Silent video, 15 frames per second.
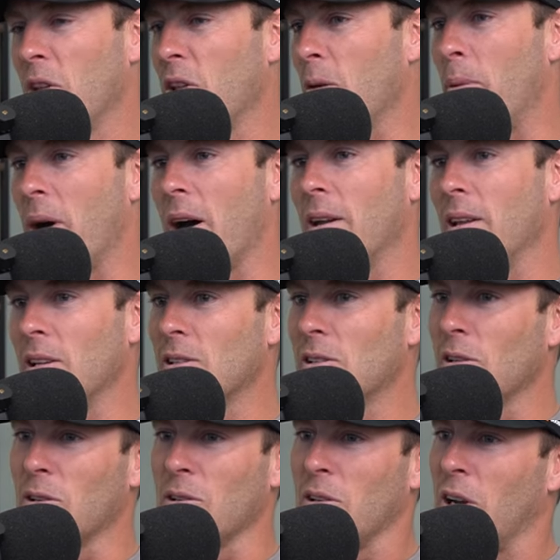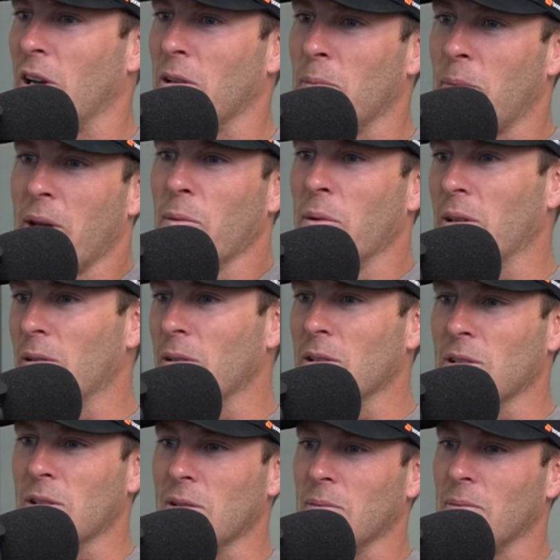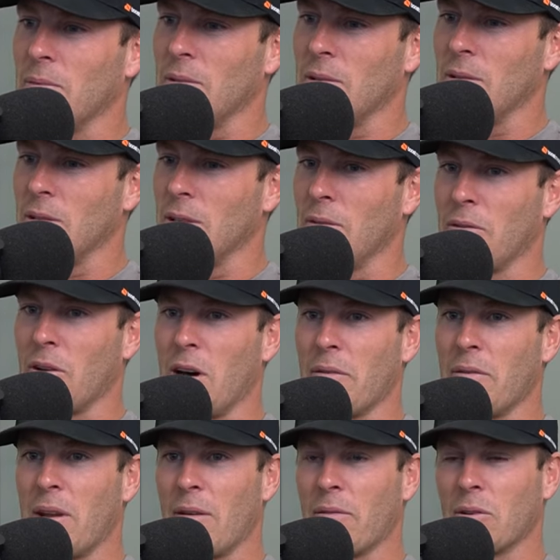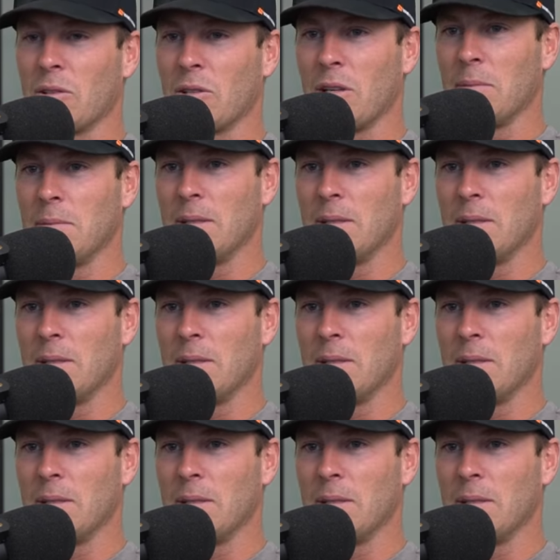a lot of parties, a lot of debate. We just live life and have a good time,